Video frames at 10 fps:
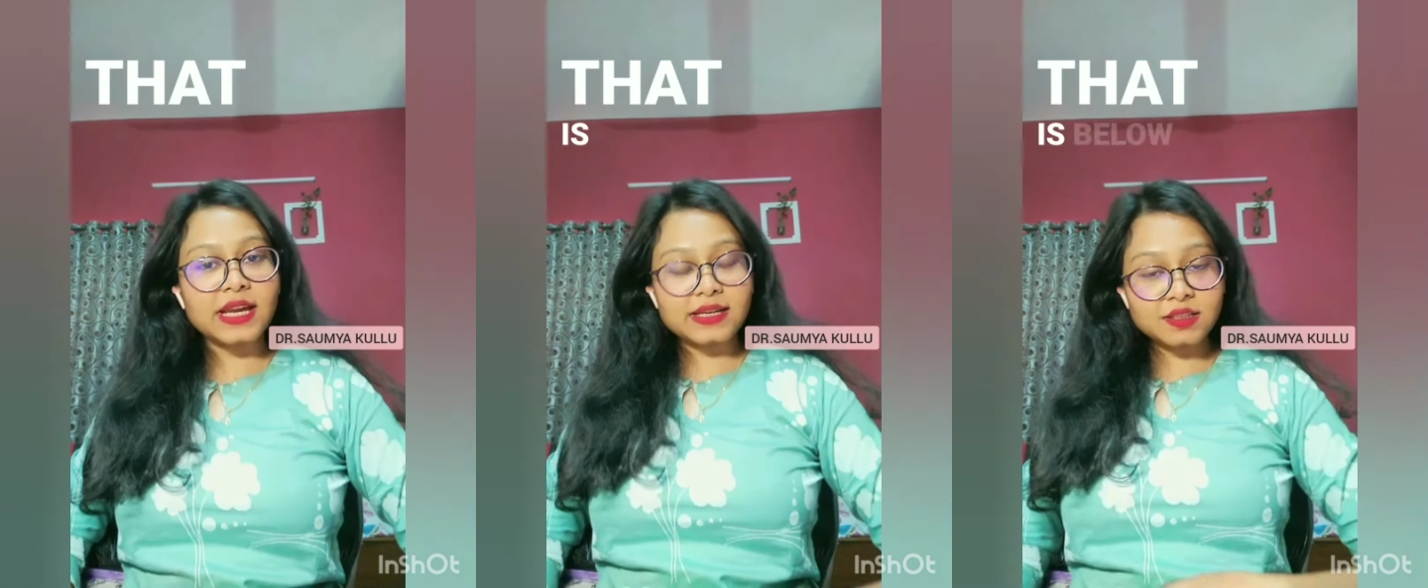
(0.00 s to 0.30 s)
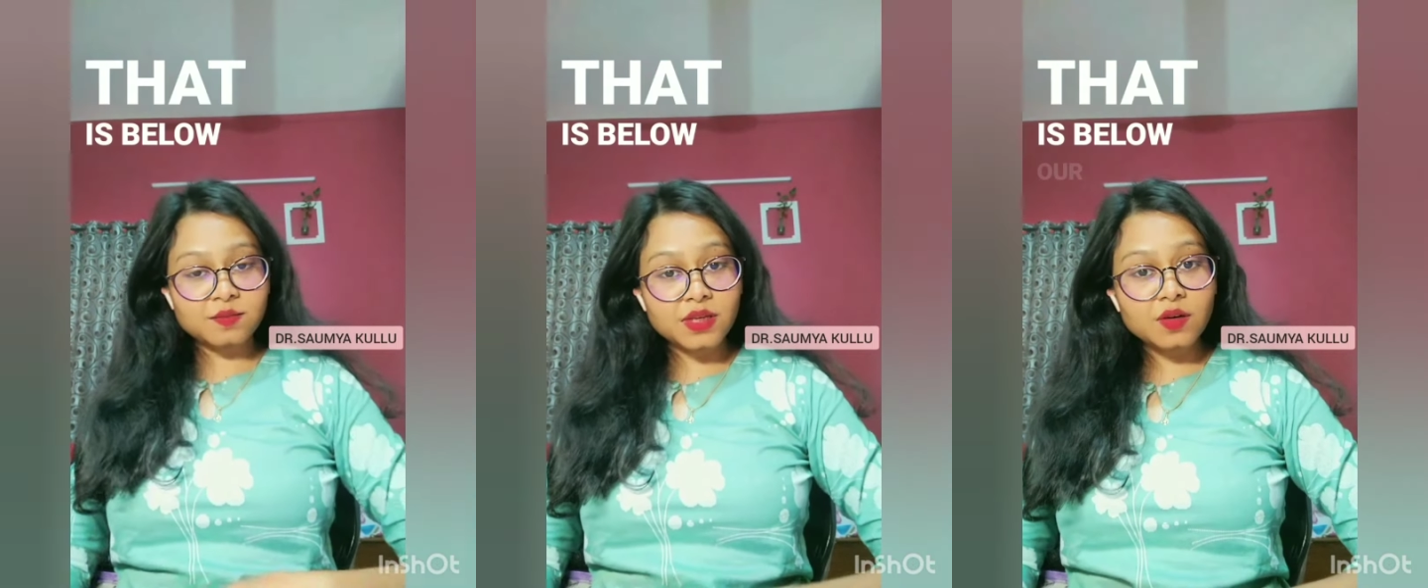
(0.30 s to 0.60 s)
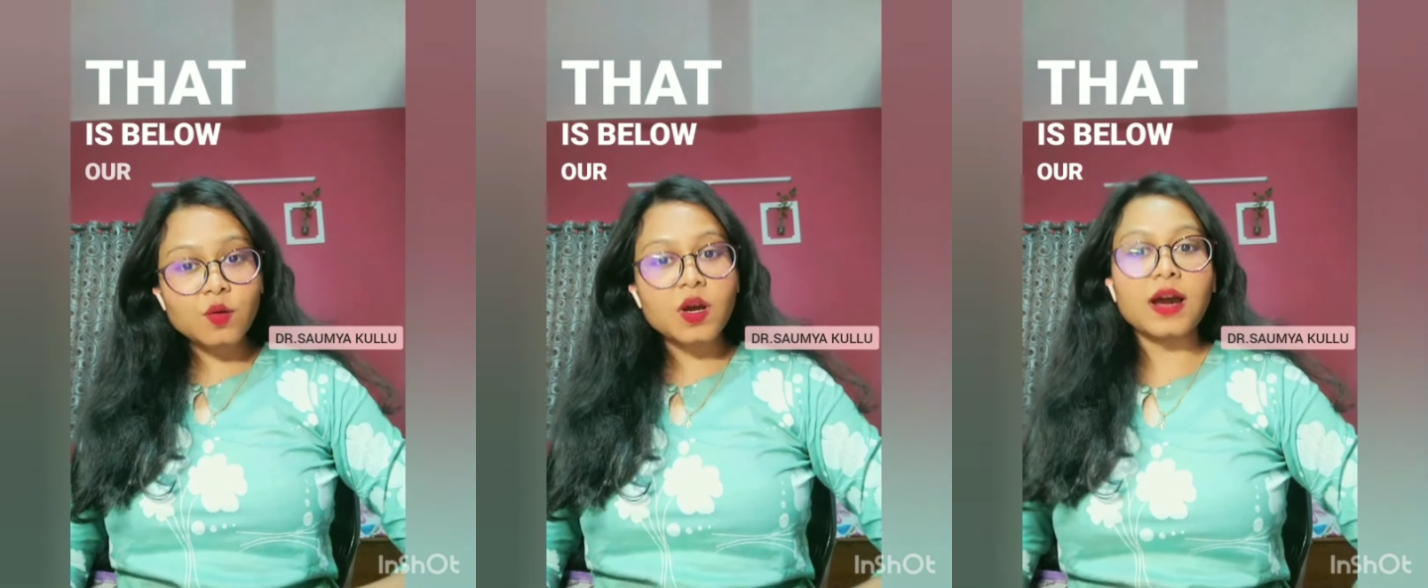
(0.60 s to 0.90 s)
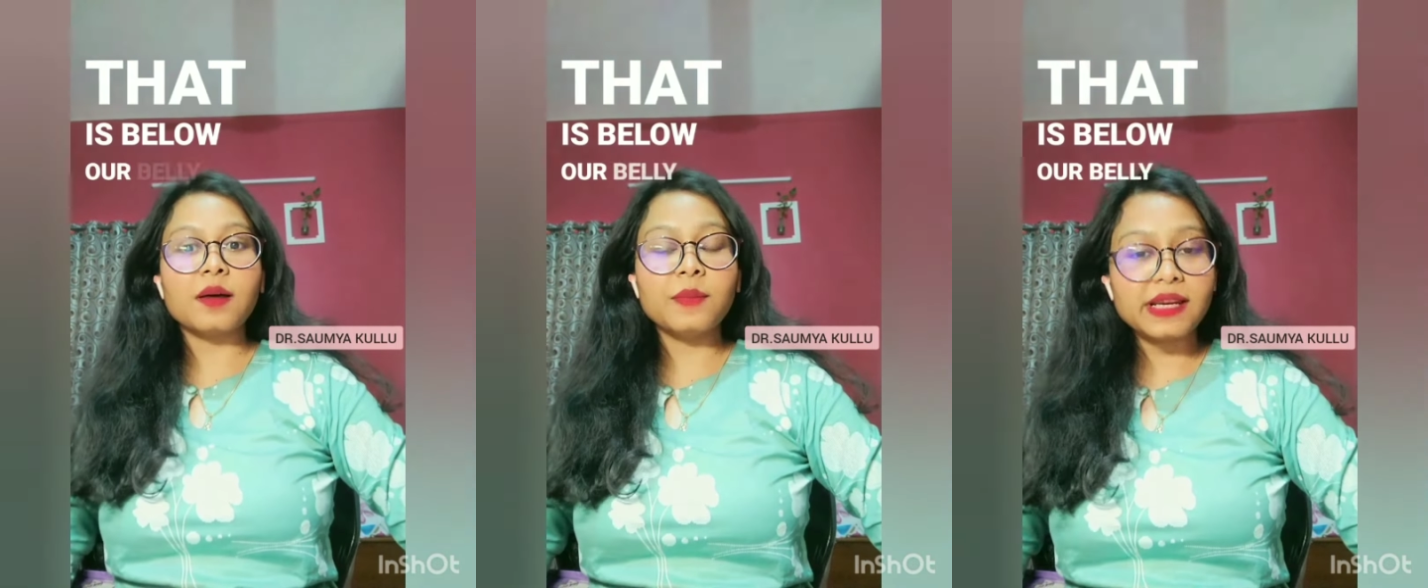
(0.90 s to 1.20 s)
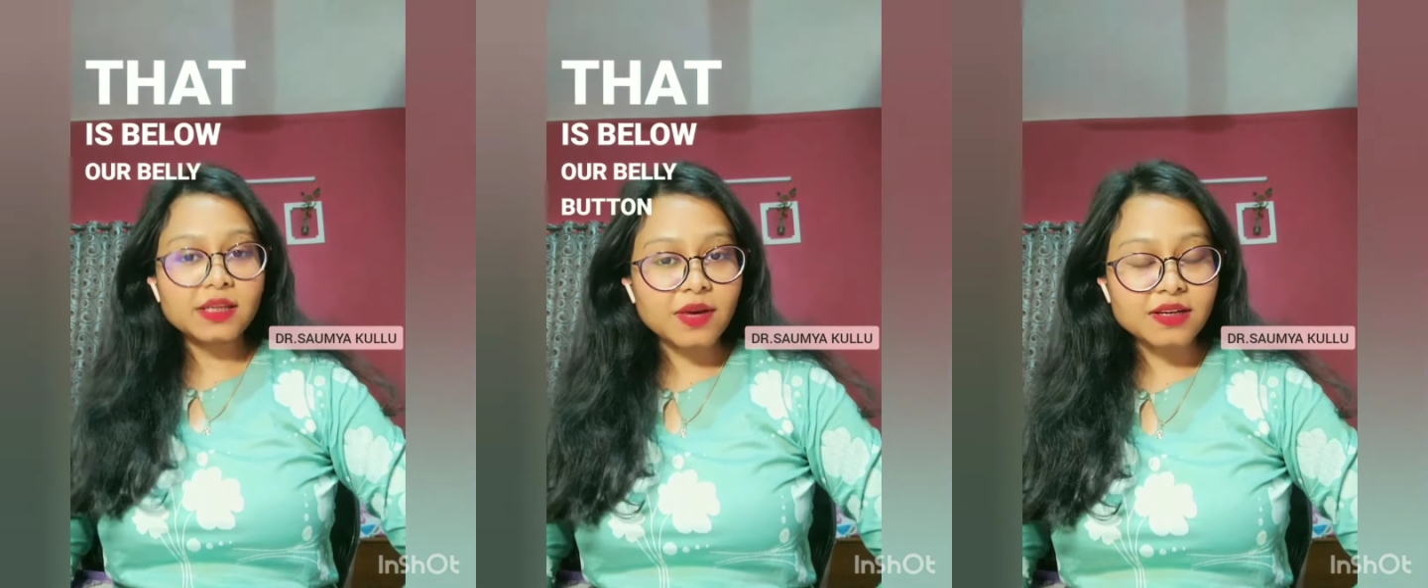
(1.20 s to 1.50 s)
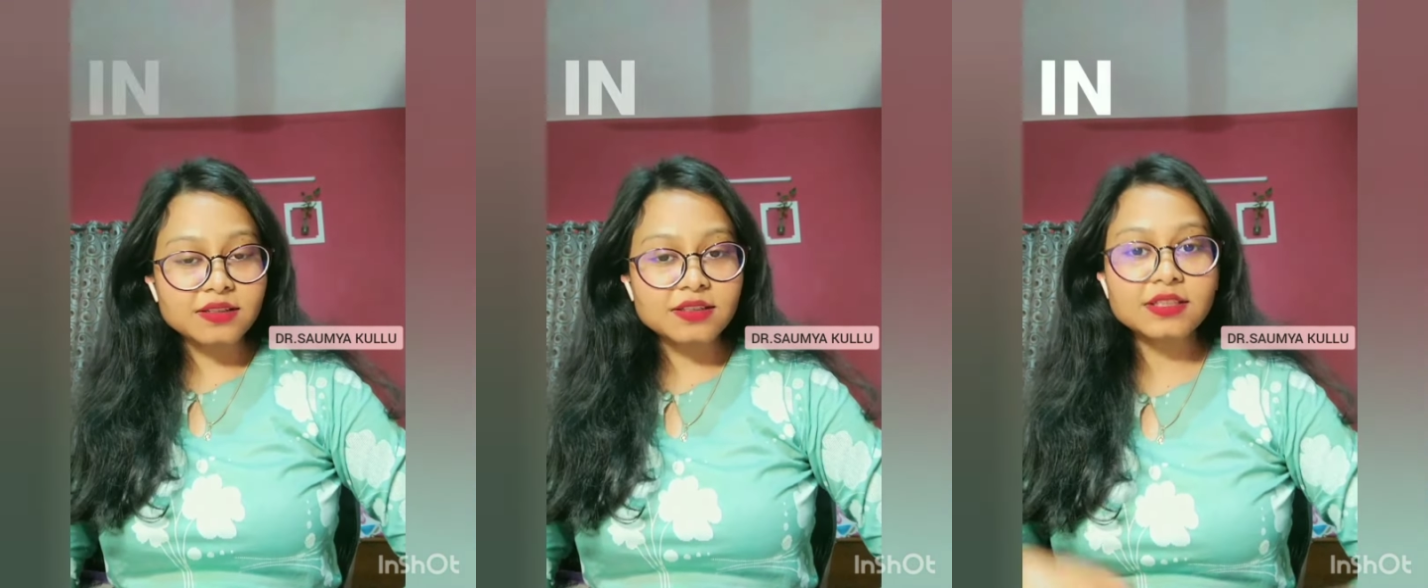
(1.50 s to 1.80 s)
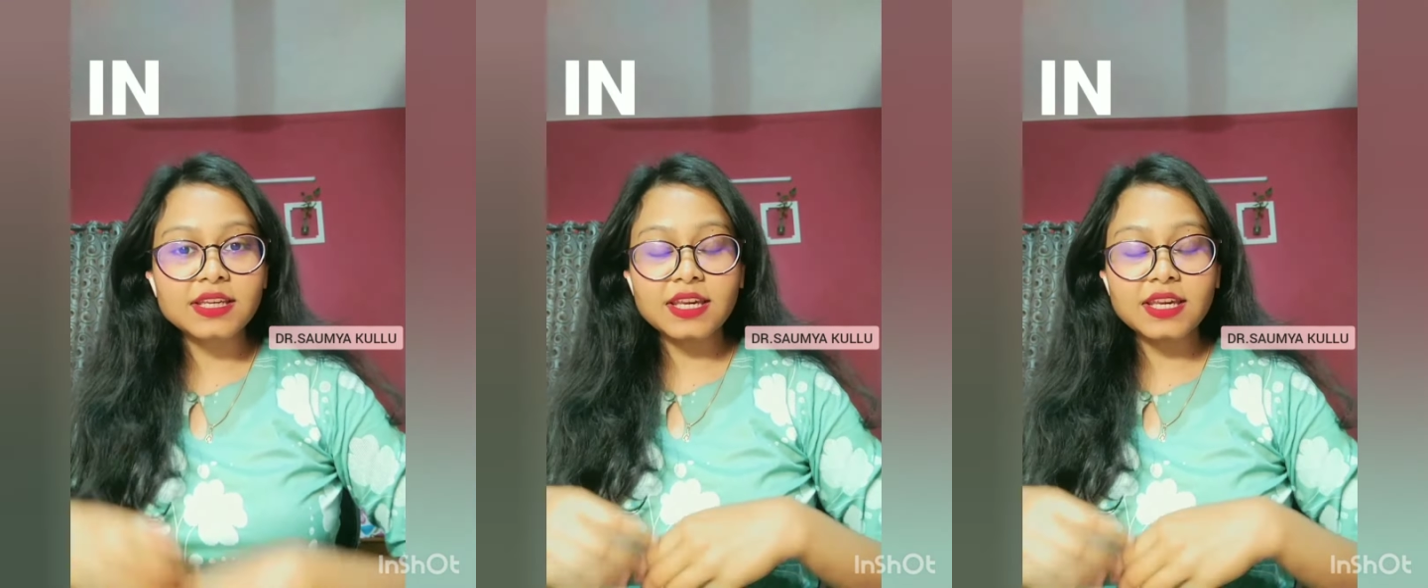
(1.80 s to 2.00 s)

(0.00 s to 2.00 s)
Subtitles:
that is below our belly button,